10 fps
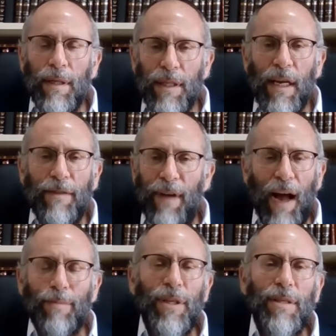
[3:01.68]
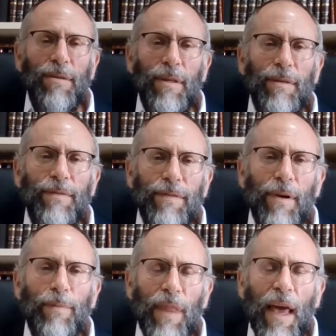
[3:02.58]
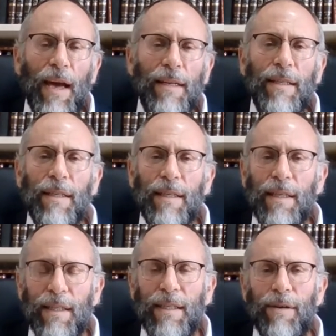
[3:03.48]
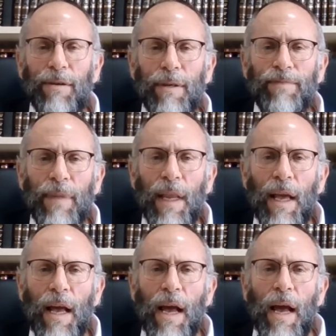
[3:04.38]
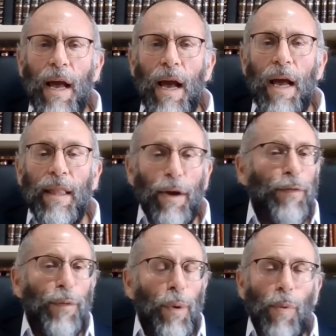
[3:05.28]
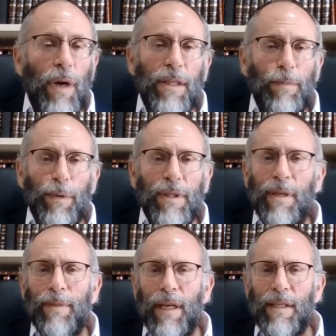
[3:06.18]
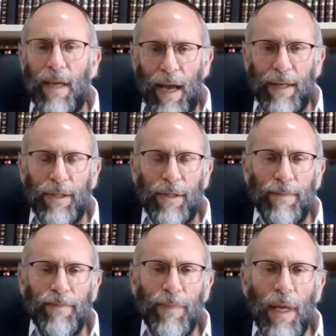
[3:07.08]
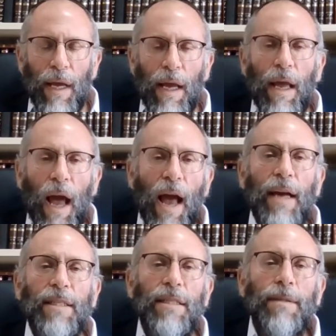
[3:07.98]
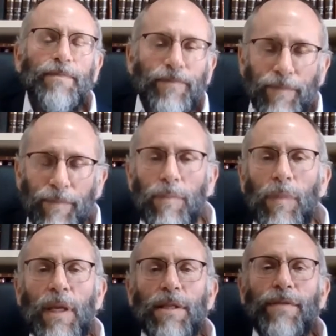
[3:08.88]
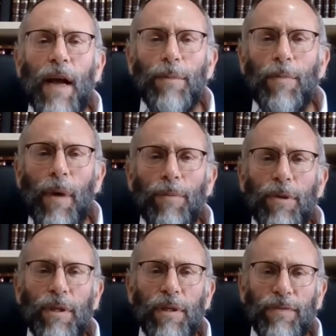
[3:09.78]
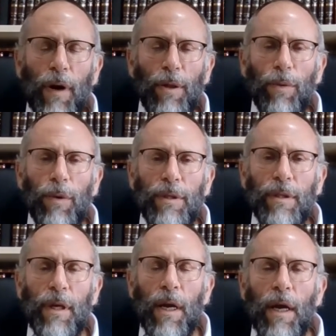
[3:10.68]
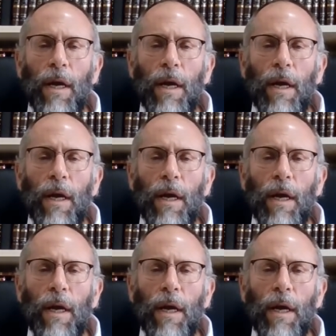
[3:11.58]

save Am Yisroel from that gezerah. And therefore we wanted to put something into action. He asked his family members, his followers,